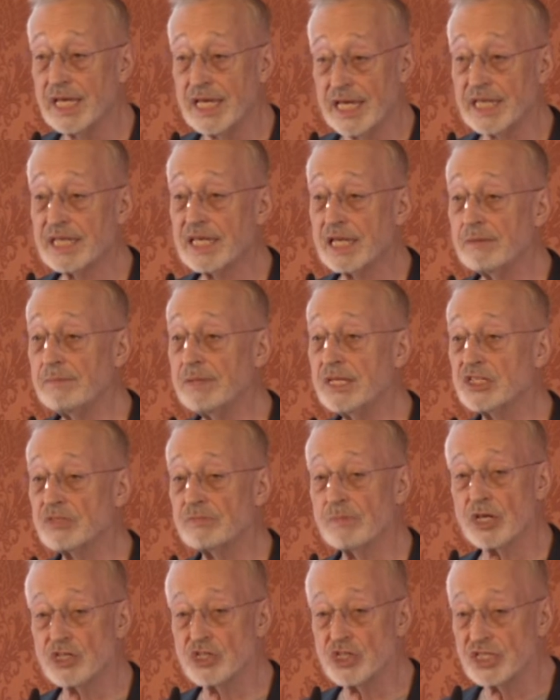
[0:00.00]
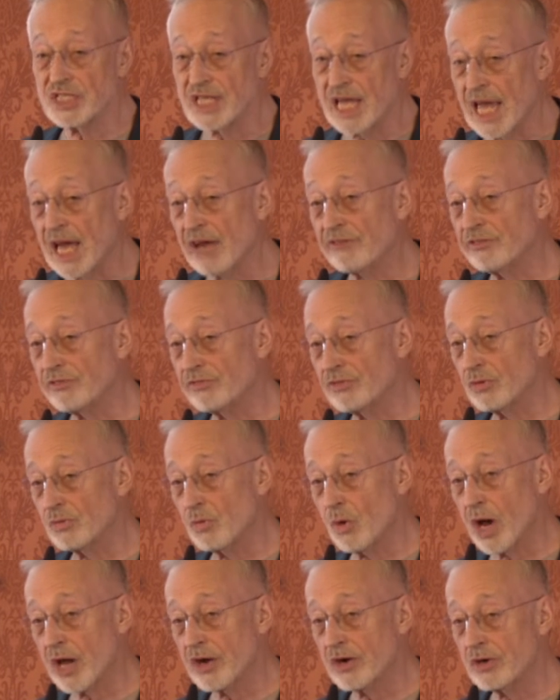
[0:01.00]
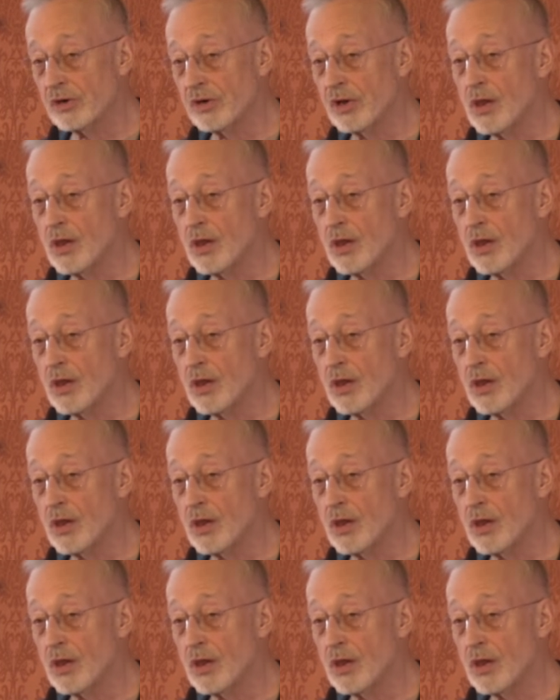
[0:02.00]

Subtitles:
It can be as much as half of the water